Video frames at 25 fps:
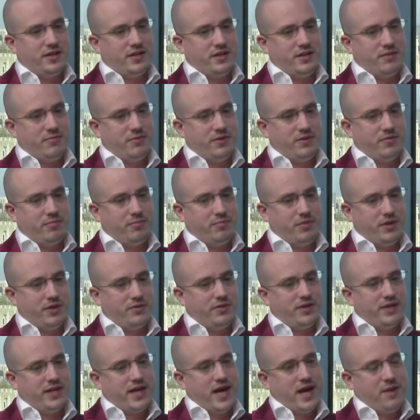with
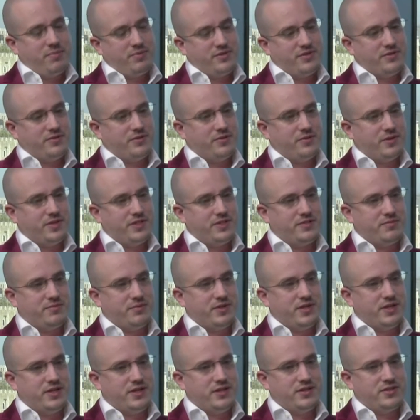Bitcoin Capital is
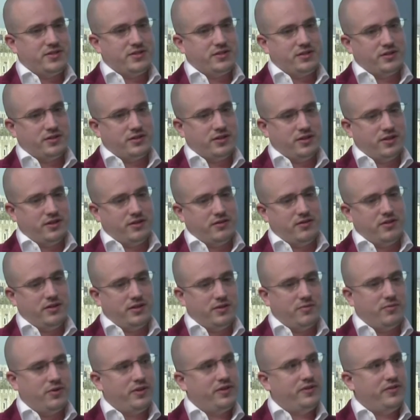we took
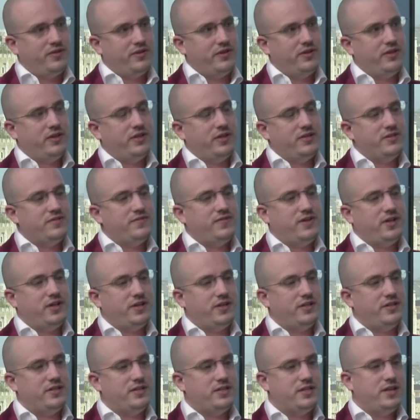1/3 of those
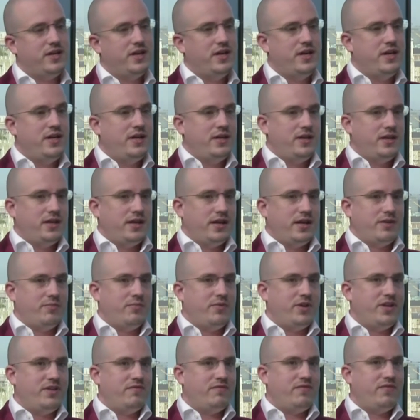funds, and
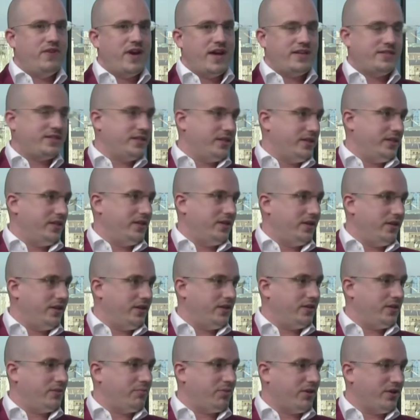we invested it
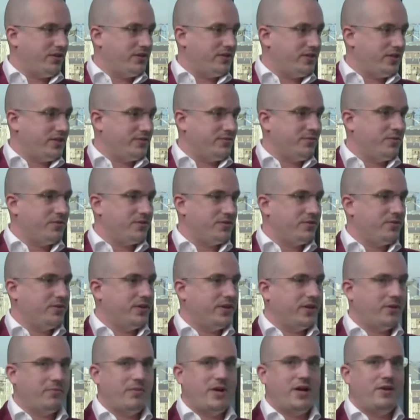in the process we were
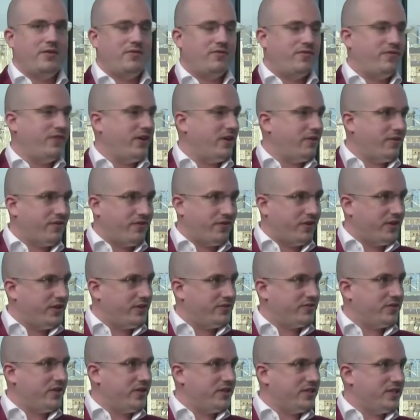talking about, verifying
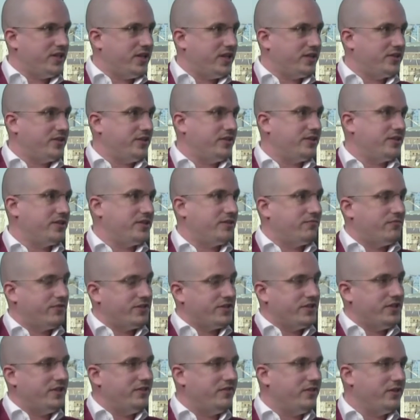transactions and
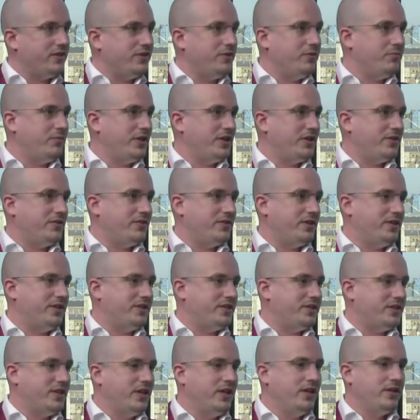receiving new
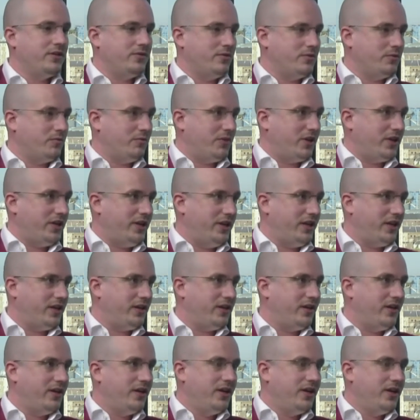Bitcoins, called mining.